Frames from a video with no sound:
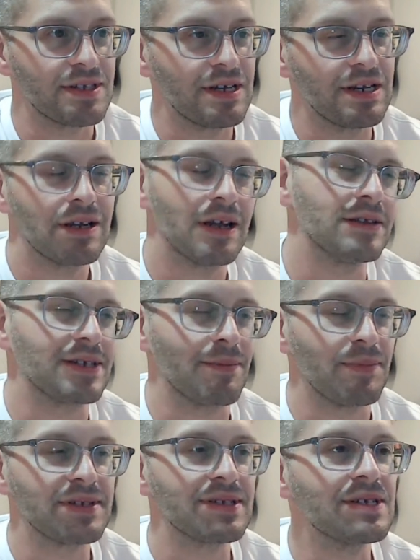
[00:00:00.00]
and some
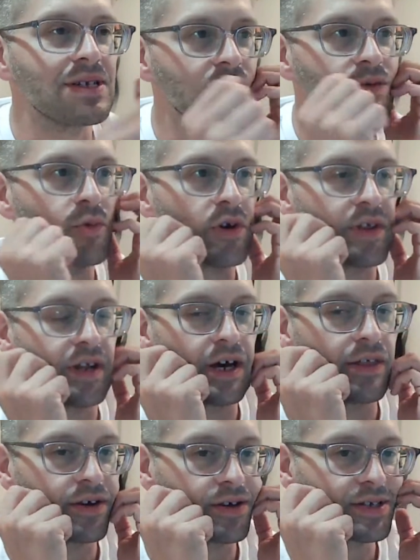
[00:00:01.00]
businesses more than
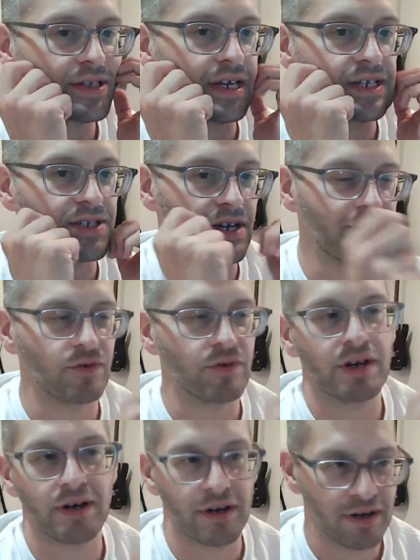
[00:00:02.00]
others, like
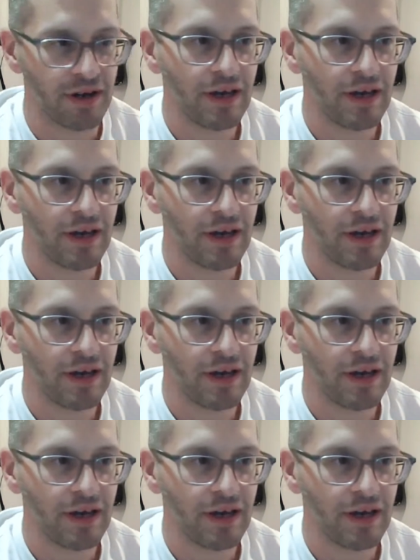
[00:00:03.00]
software